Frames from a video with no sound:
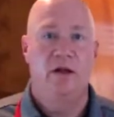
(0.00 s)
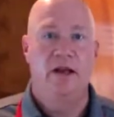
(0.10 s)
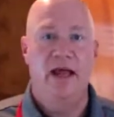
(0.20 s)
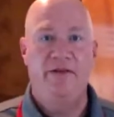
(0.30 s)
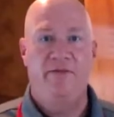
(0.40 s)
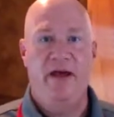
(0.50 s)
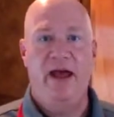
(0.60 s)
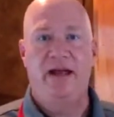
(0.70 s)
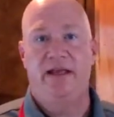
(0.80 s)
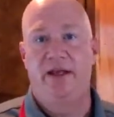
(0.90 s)
life
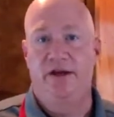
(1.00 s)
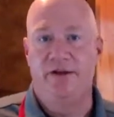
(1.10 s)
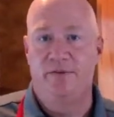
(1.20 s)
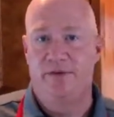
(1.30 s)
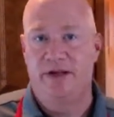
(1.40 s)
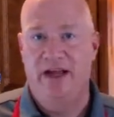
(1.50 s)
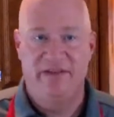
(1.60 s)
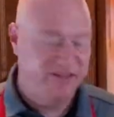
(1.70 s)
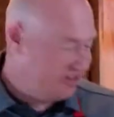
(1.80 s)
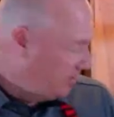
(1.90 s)
hack here. You want to
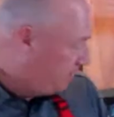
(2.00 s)
have some